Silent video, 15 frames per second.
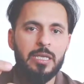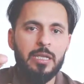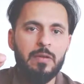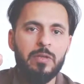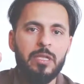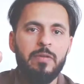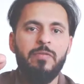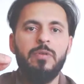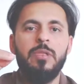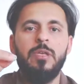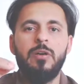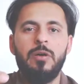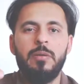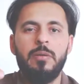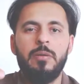it will give you
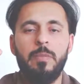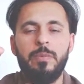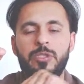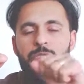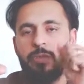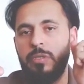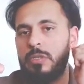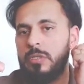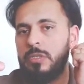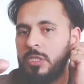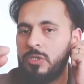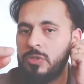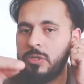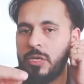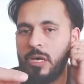the opportunity
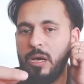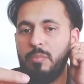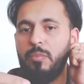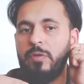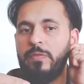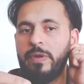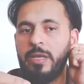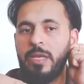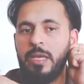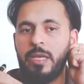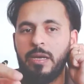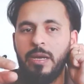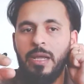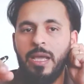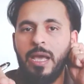to come over
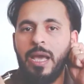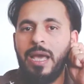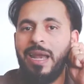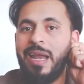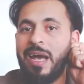here and